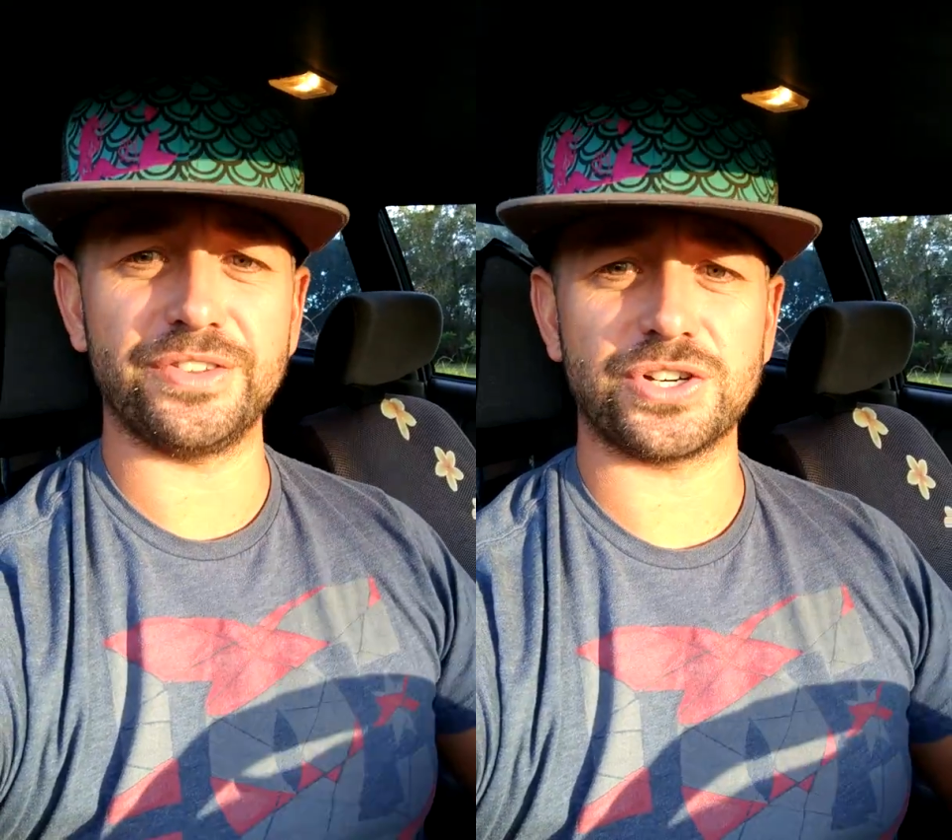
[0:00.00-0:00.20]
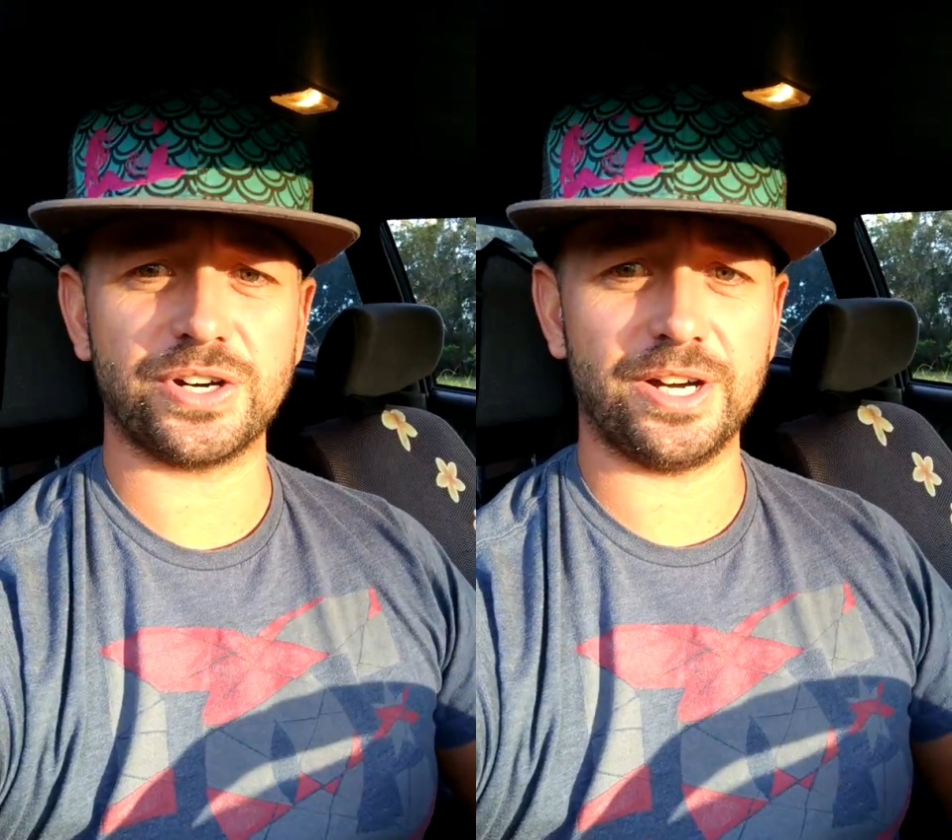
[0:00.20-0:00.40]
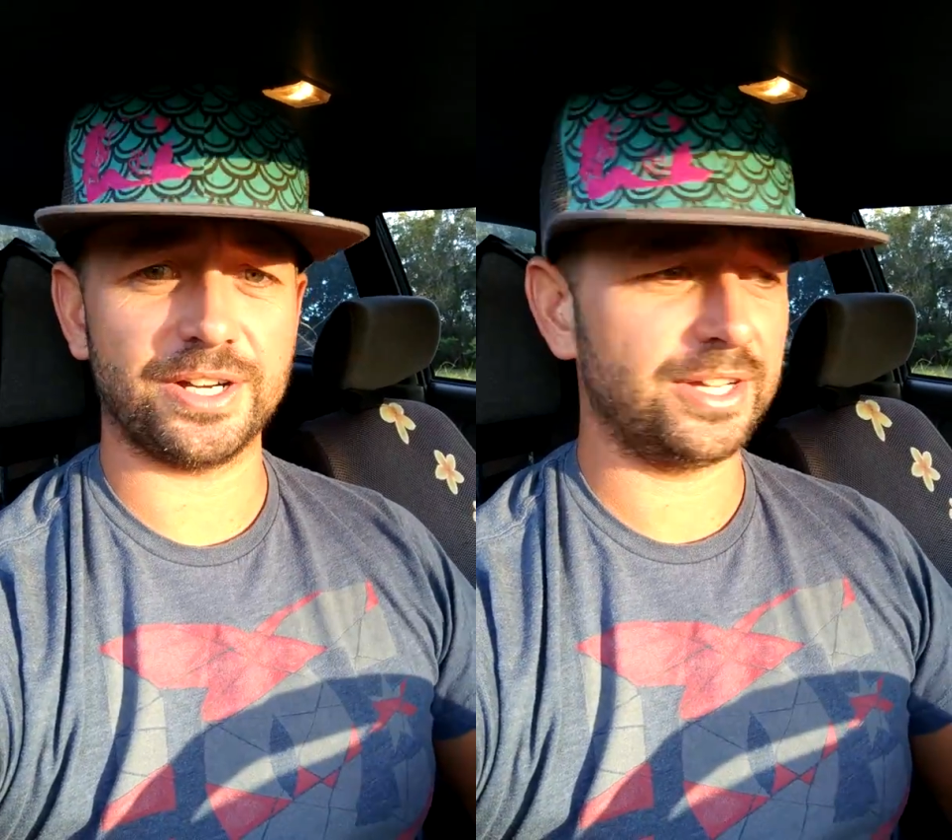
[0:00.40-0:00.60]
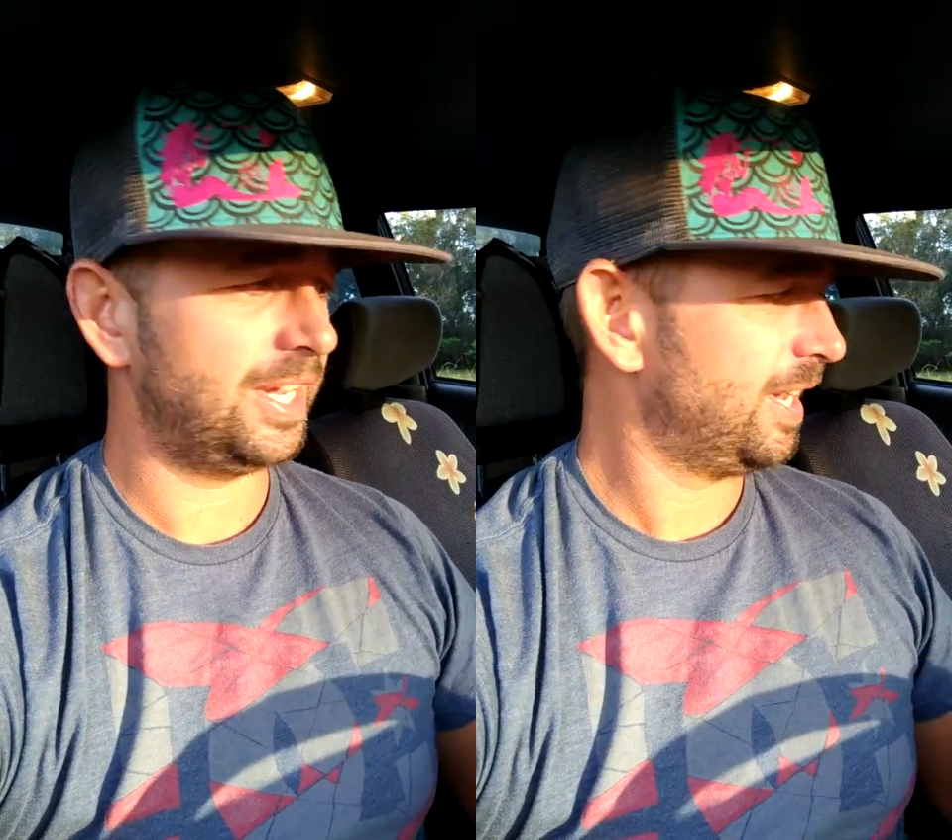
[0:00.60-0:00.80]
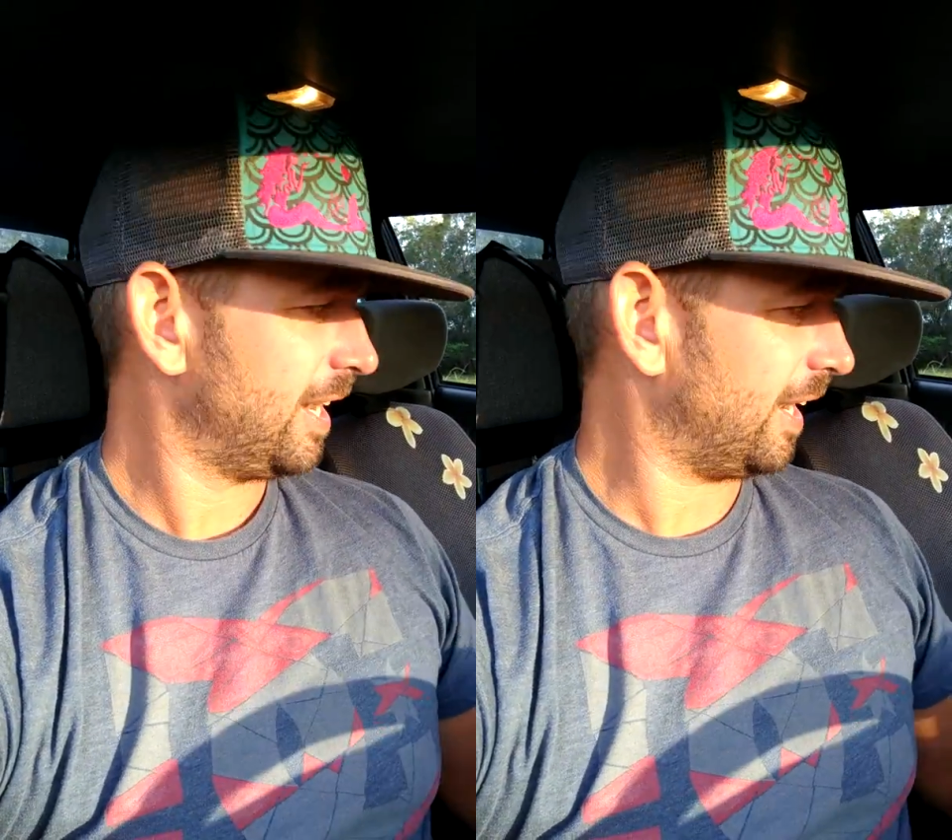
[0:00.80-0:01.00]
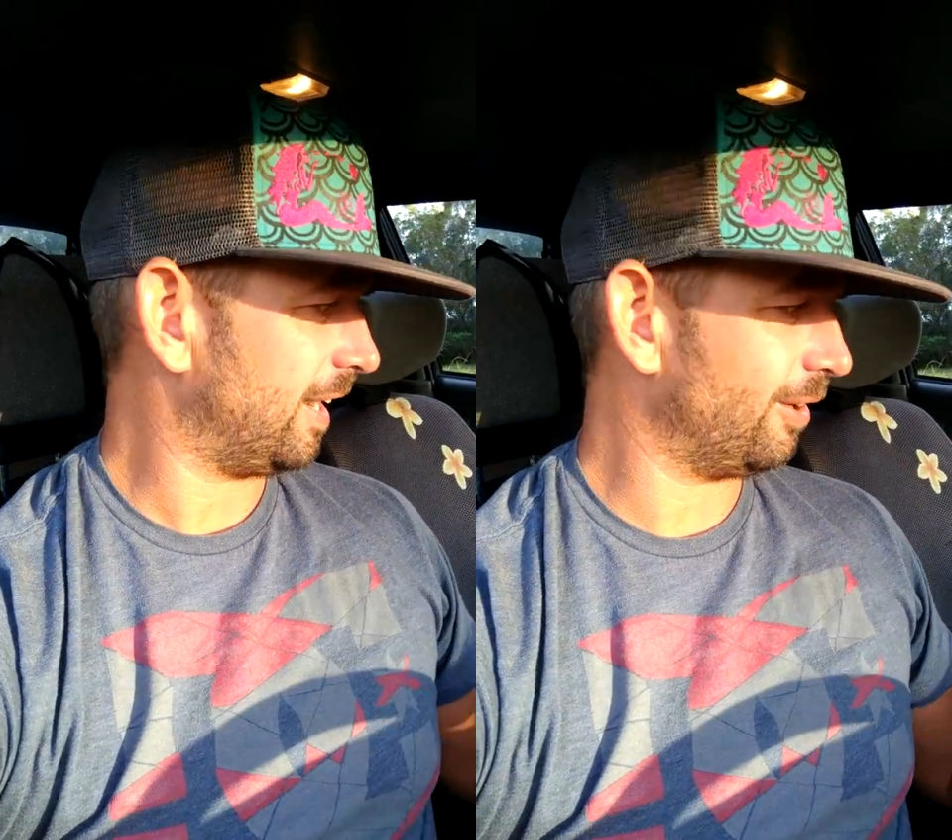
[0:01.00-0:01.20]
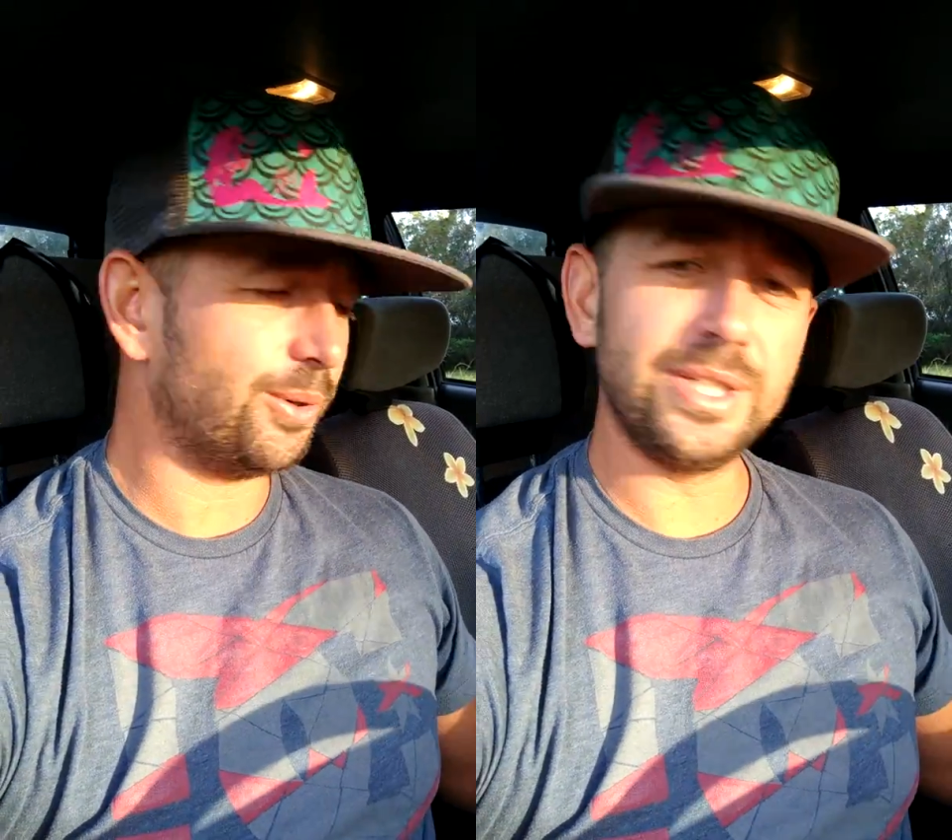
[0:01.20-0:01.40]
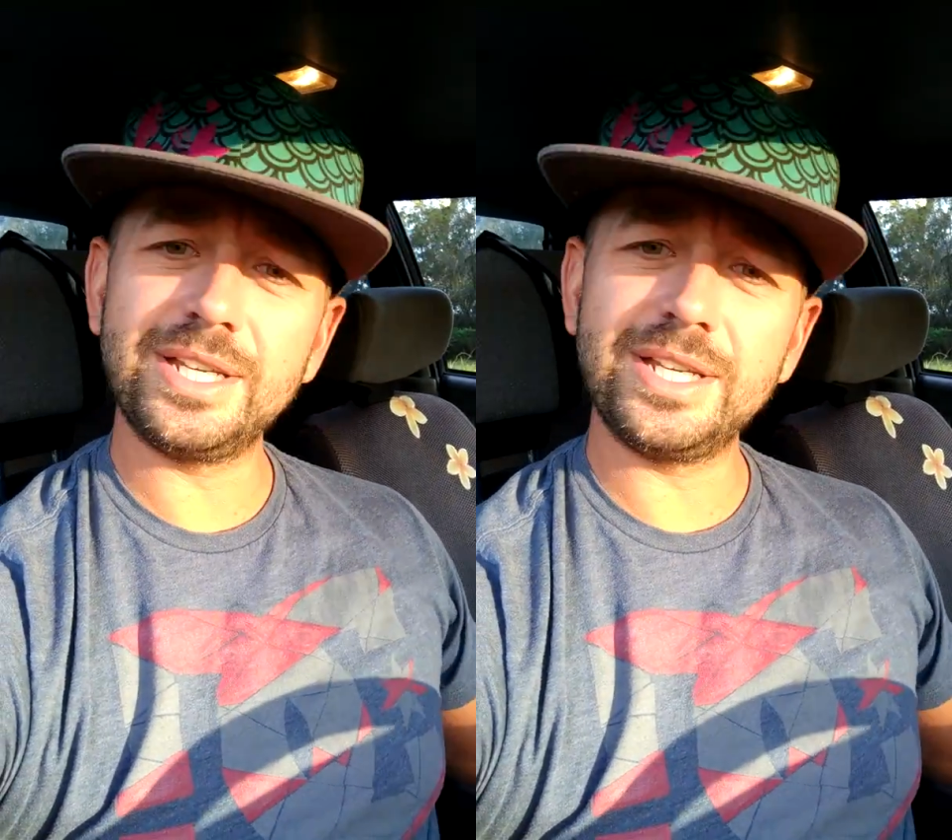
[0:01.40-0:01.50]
the truck, all the